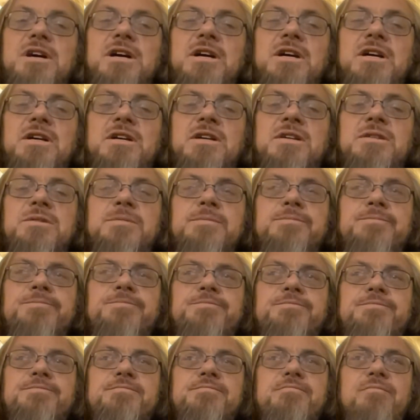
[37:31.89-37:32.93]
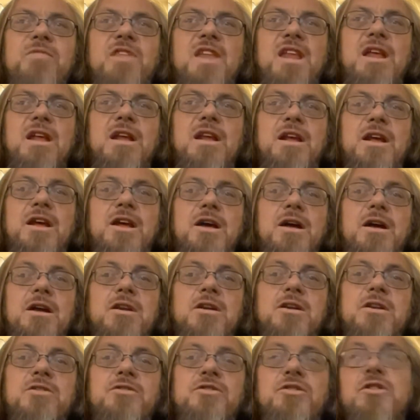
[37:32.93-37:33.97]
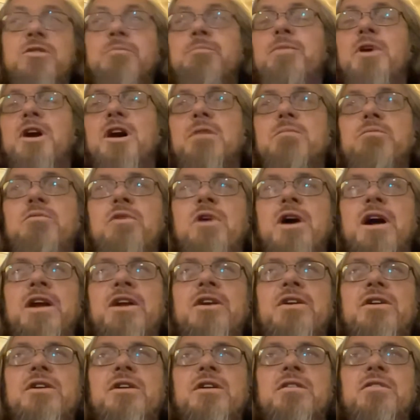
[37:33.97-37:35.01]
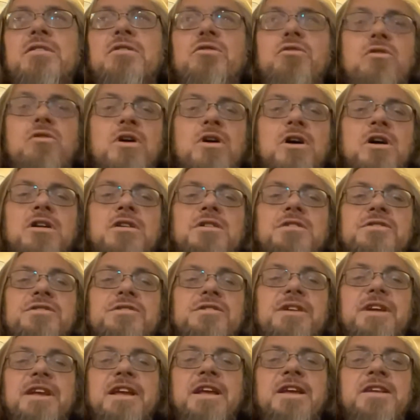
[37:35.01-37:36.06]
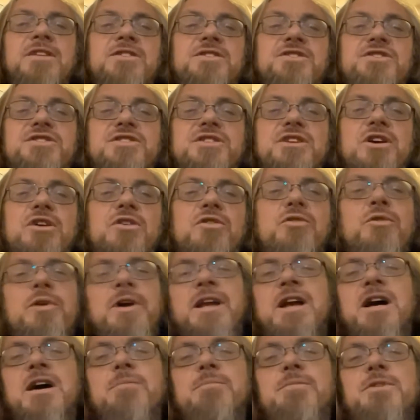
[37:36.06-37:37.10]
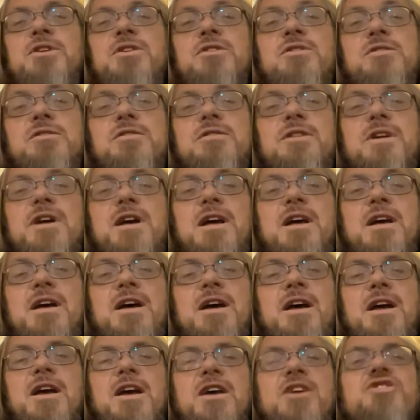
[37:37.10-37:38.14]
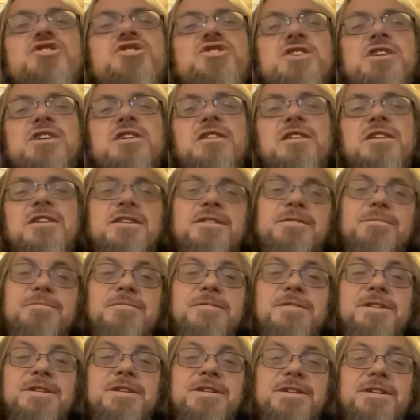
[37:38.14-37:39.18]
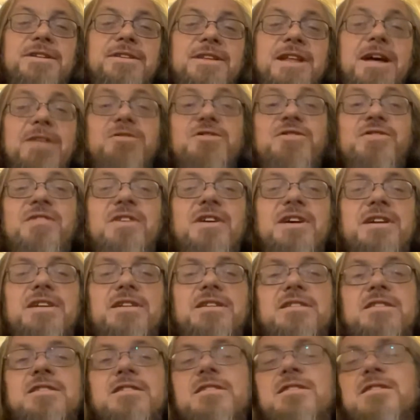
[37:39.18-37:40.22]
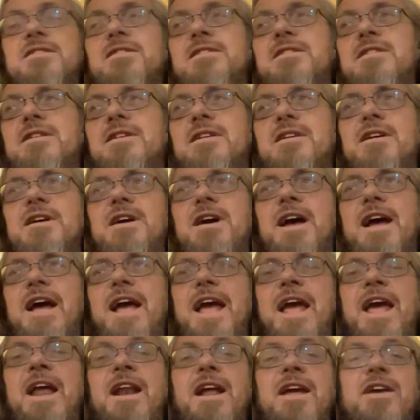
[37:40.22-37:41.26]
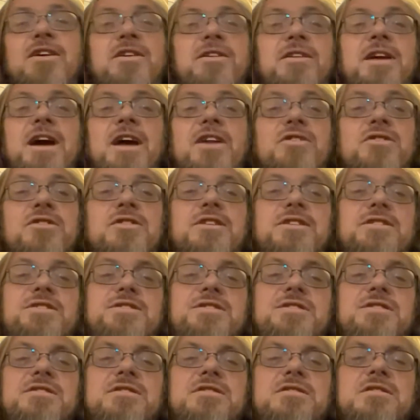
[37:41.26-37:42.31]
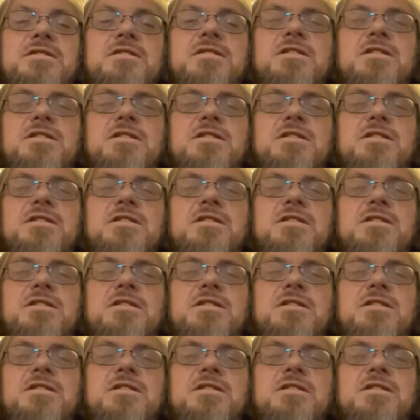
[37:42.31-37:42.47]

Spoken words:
Um, Doing barbed wire crawl in the snow going uphill. It's chilly. That was fun. And I got hooked.